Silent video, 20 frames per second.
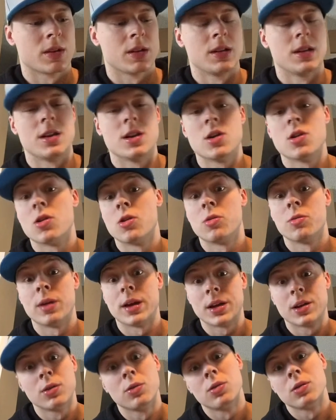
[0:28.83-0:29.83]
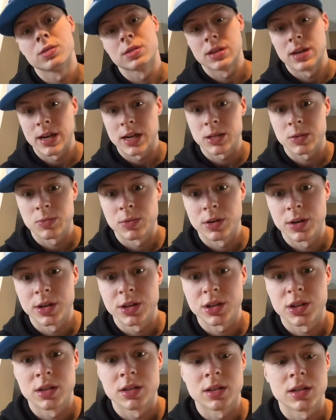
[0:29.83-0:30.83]
know my goals and
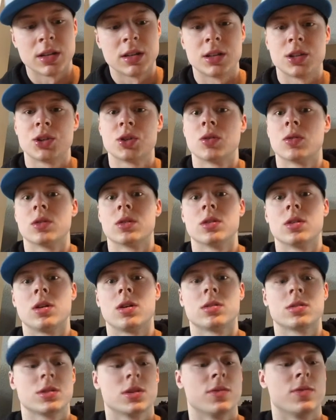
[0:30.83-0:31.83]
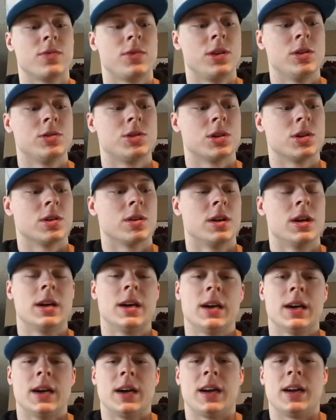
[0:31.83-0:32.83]
aspirations in the short and long-term future
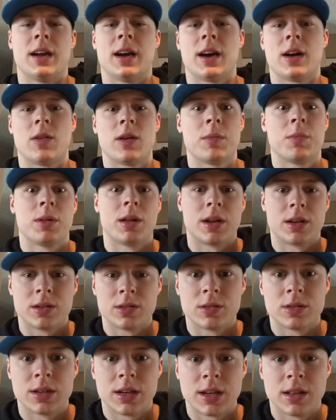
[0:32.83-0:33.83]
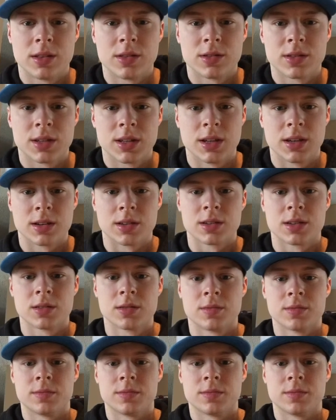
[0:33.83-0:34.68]
and how I plan to attain those things.